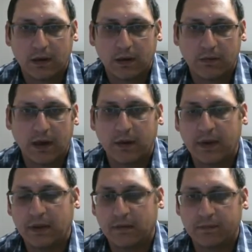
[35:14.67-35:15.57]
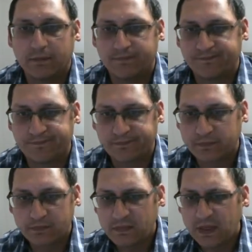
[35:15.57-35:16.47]
but I mean,
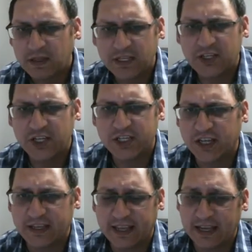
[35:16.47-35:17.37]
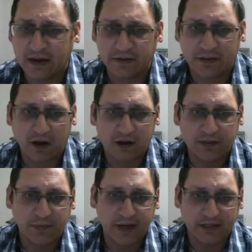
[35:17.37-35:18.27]
Leechy's gonna take out the
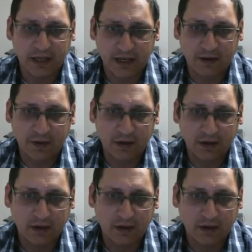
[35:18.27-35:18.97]
Toxapex anyway.